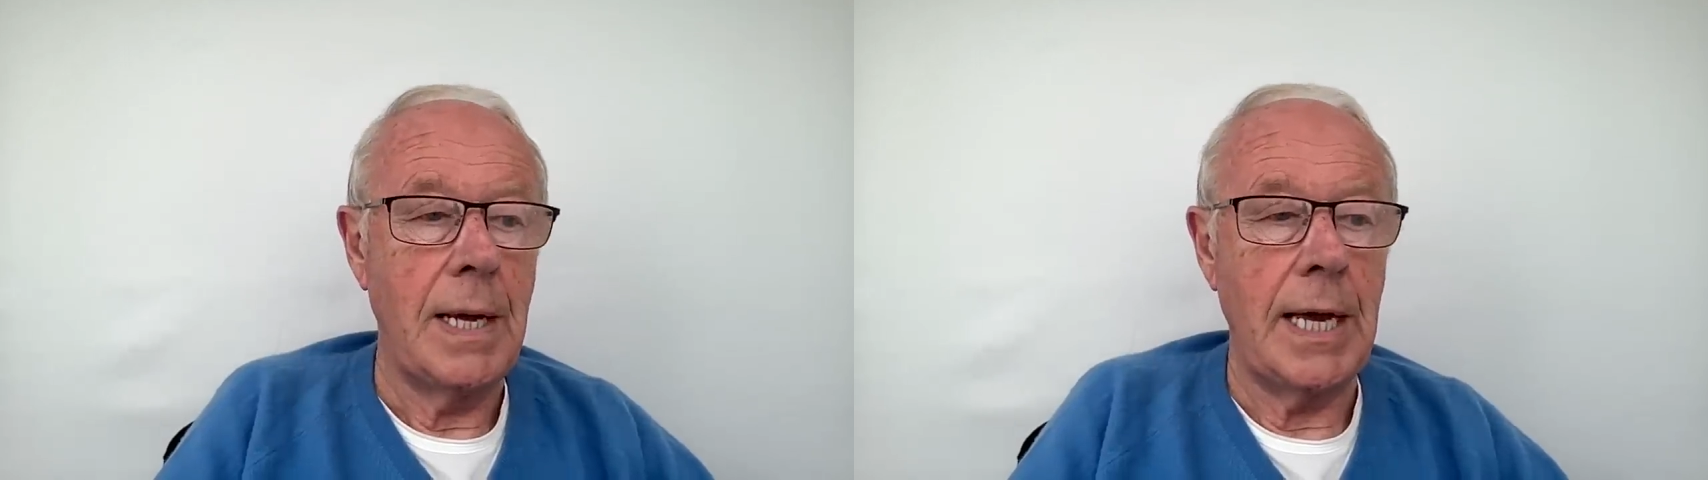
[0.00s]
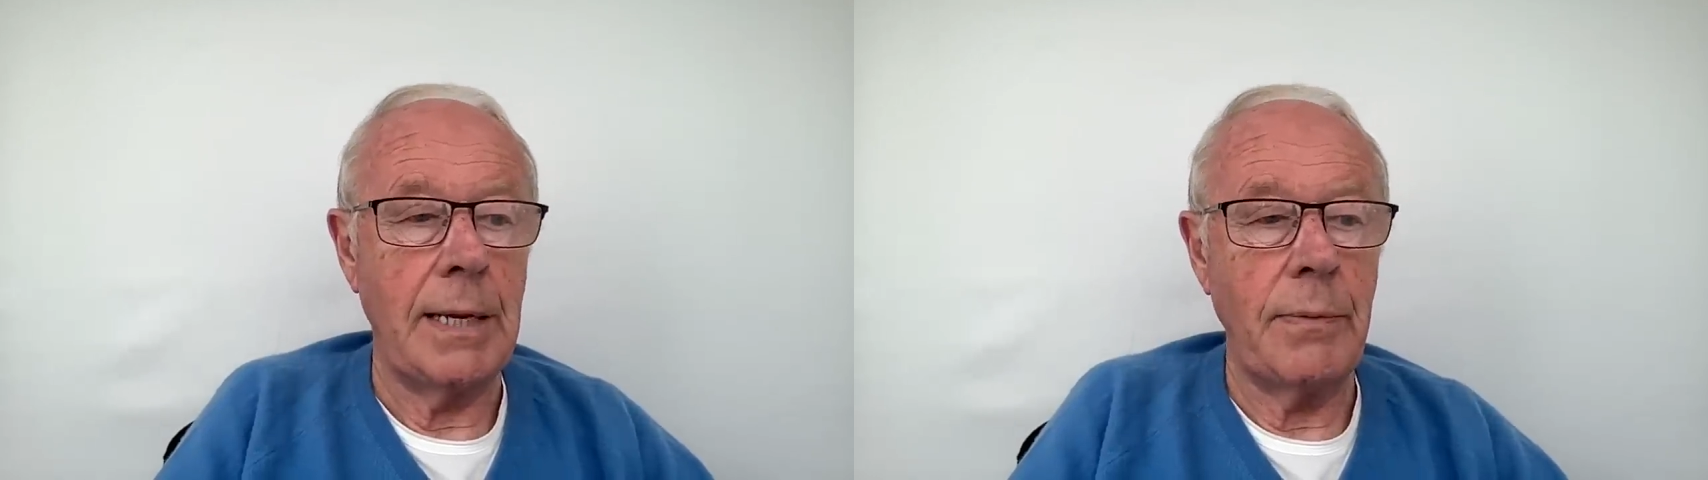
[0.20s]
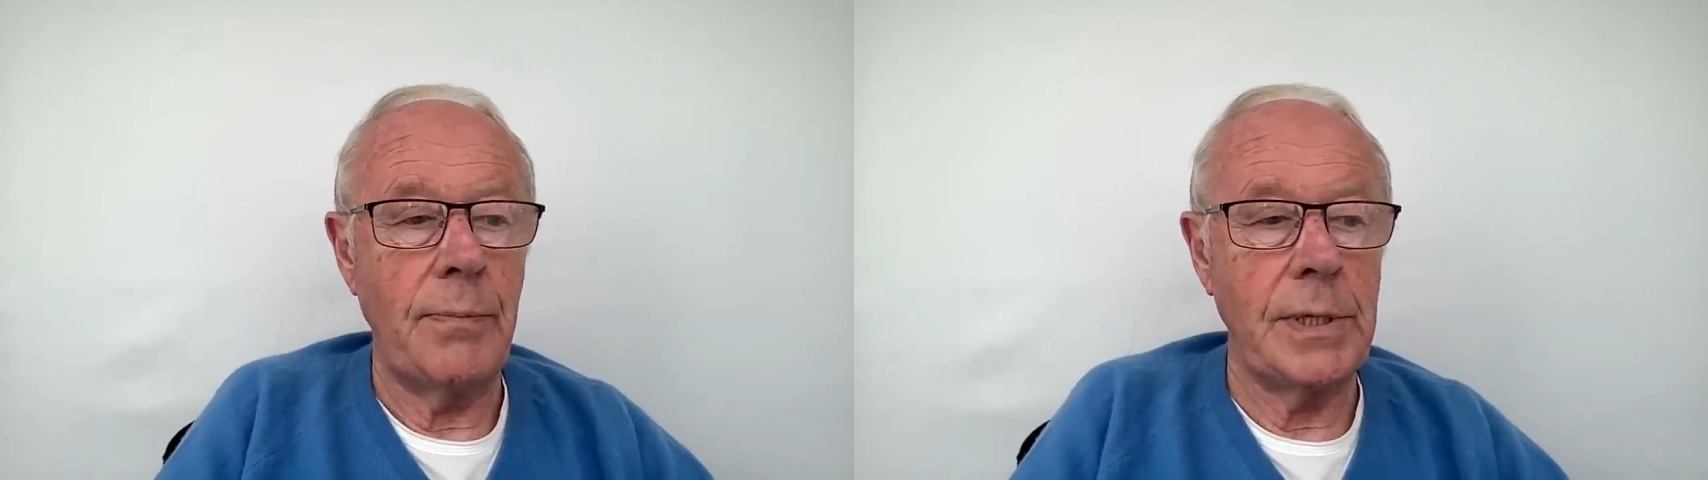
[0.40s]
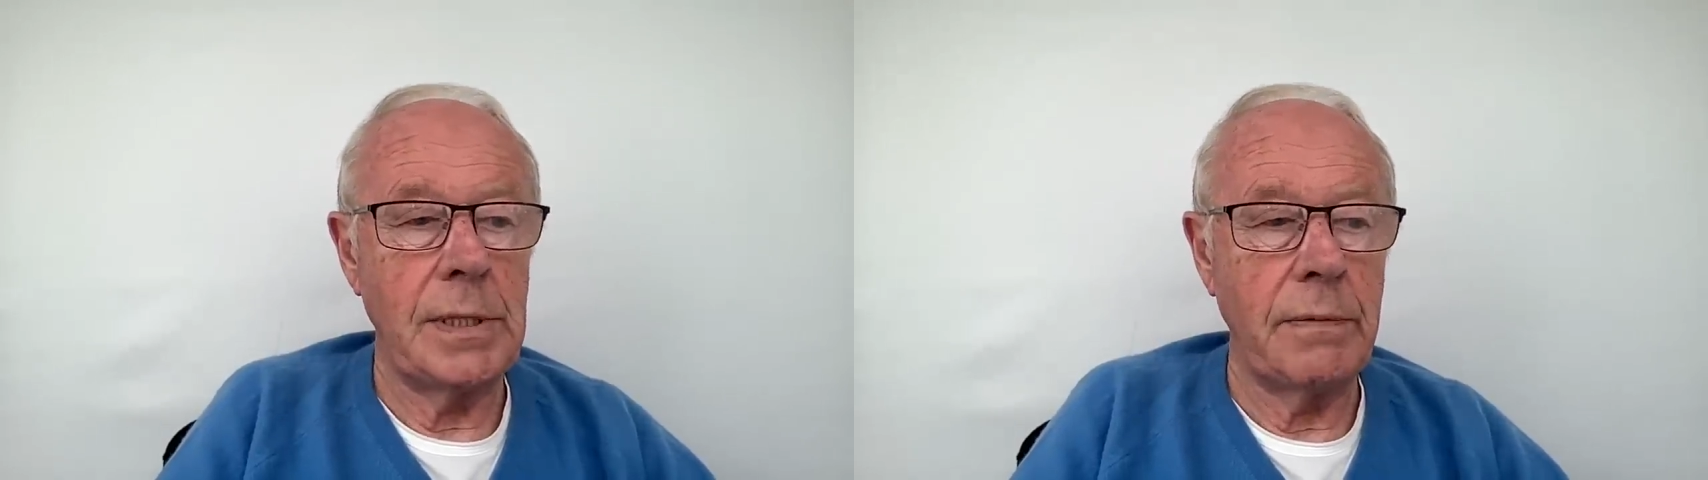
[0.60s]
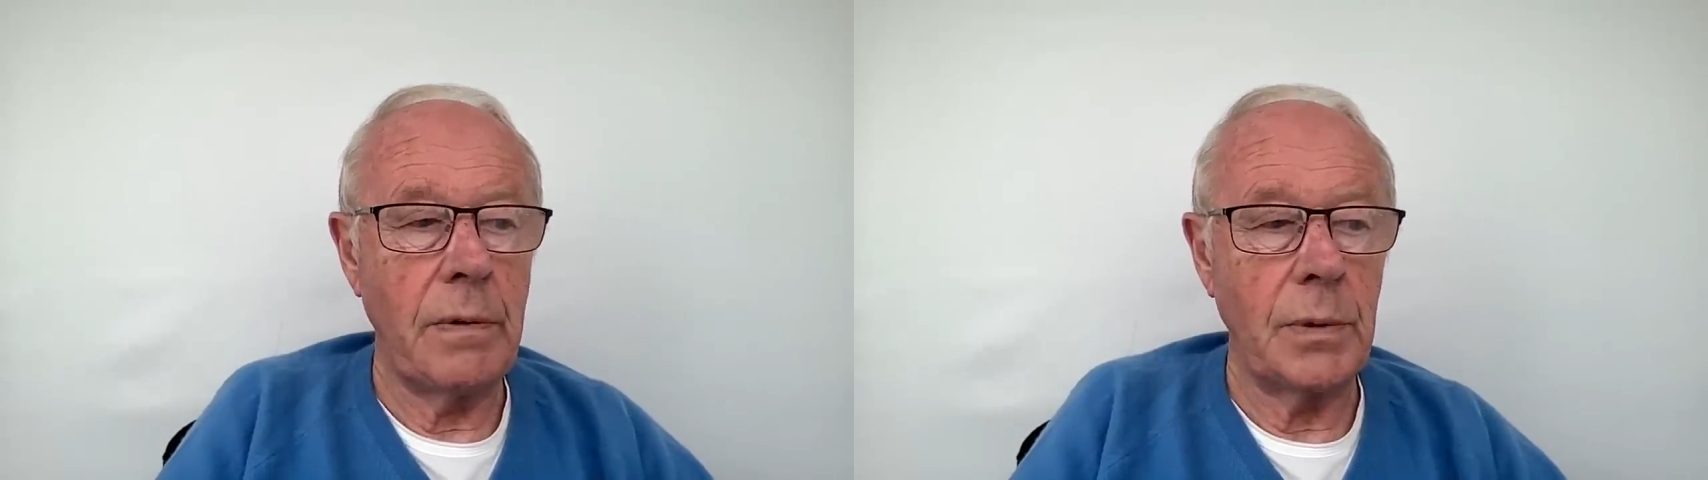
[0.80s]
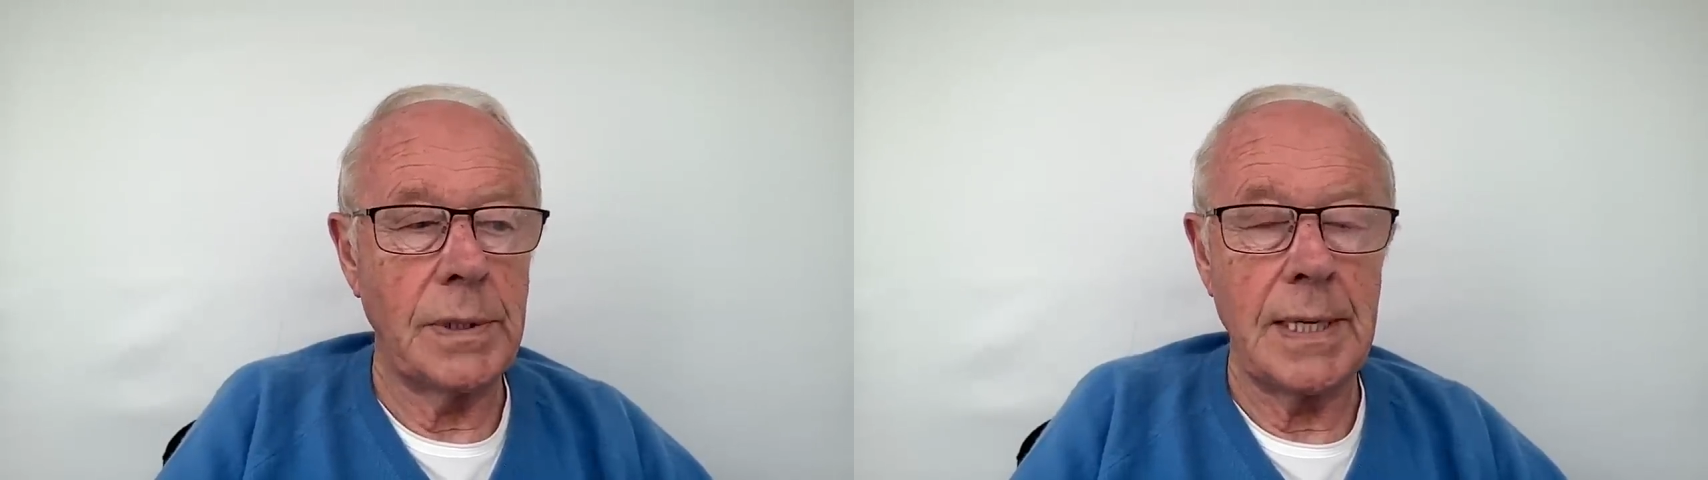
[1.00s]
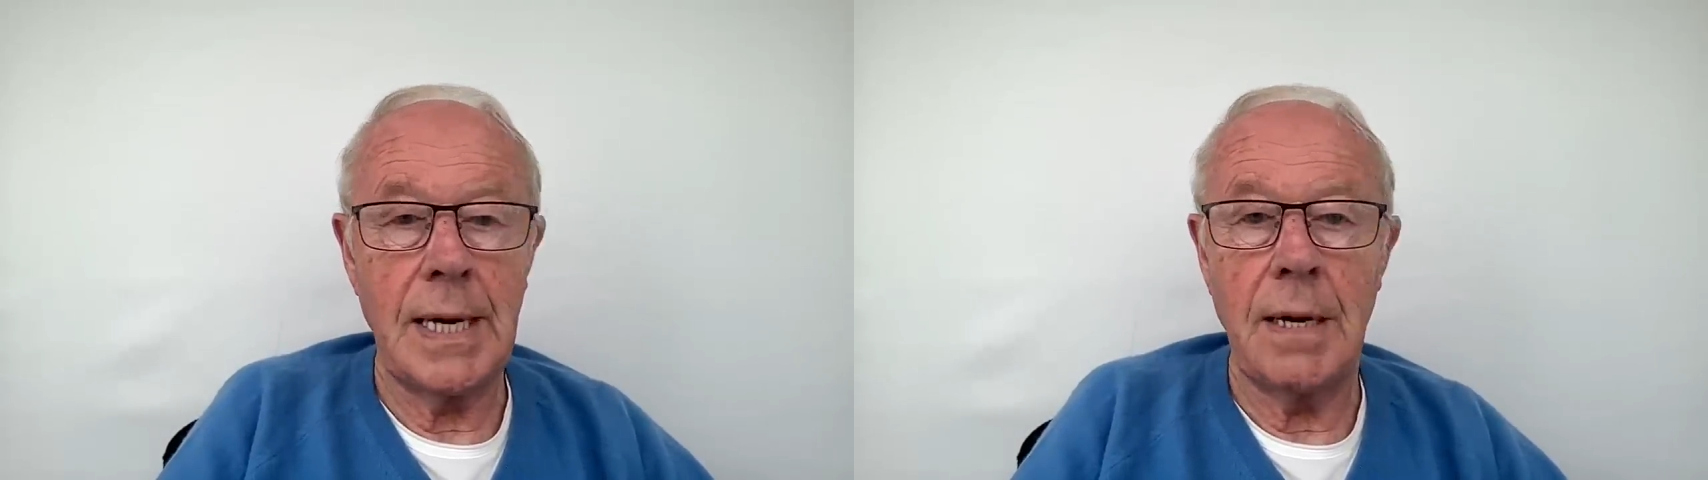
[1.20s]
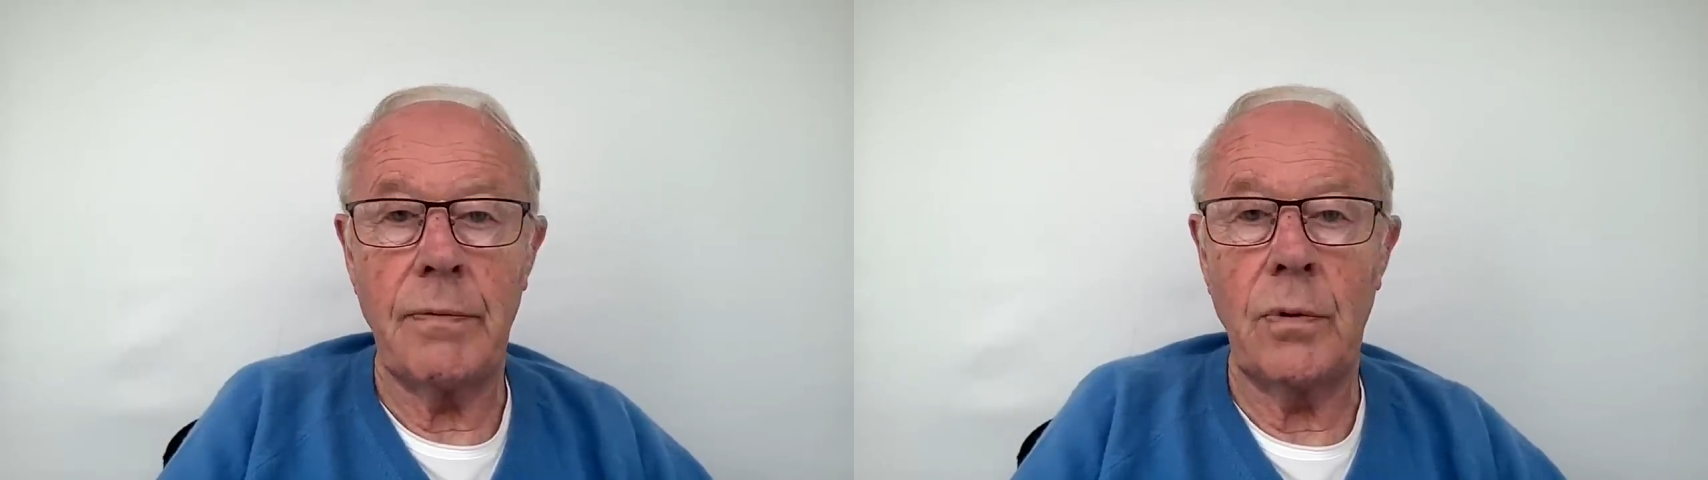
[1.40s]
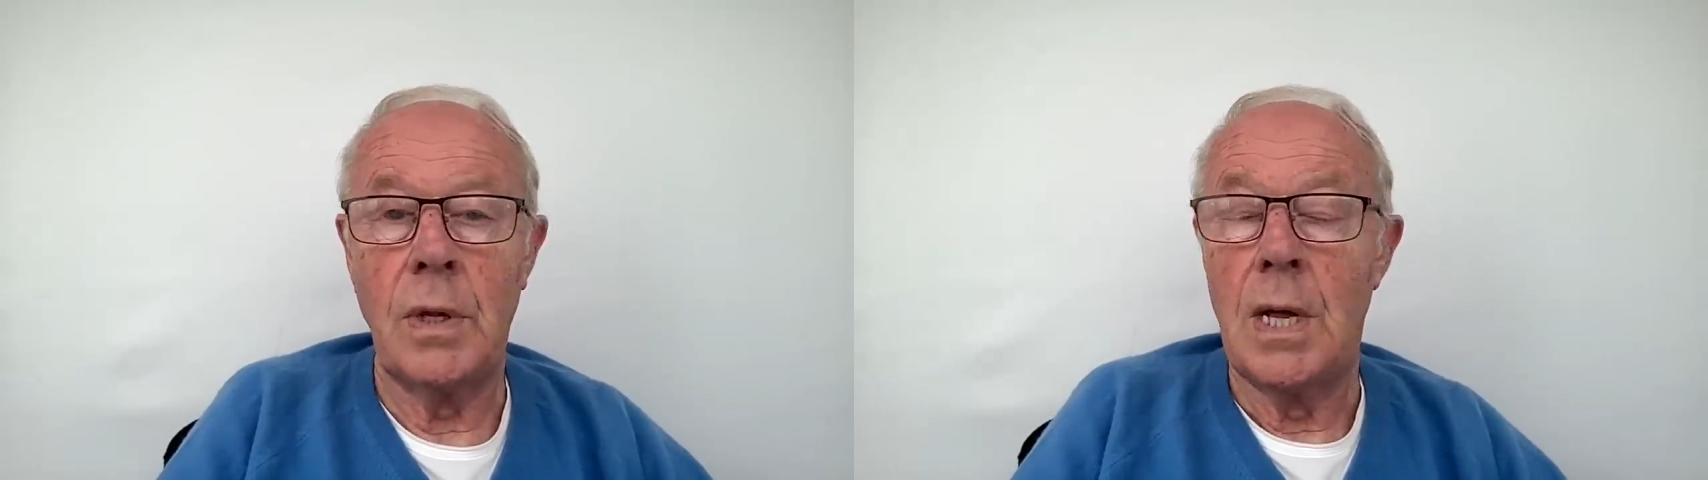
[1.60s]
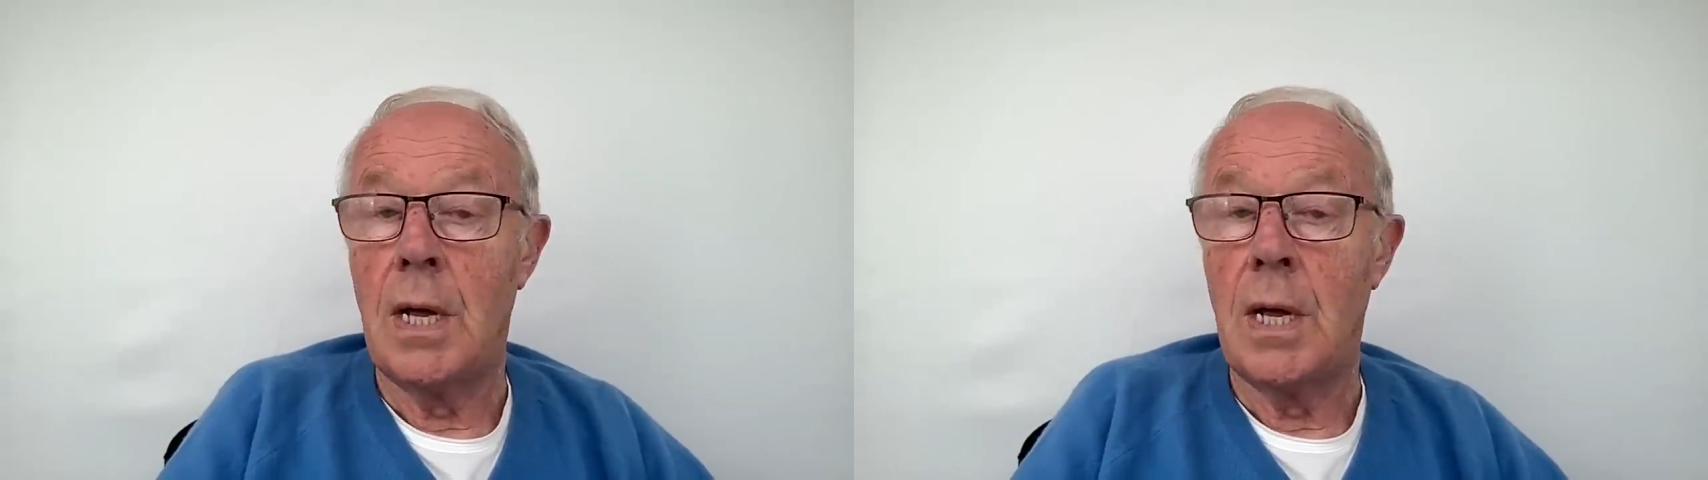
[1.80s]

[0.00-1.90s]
end up in prison if he wasn't careful.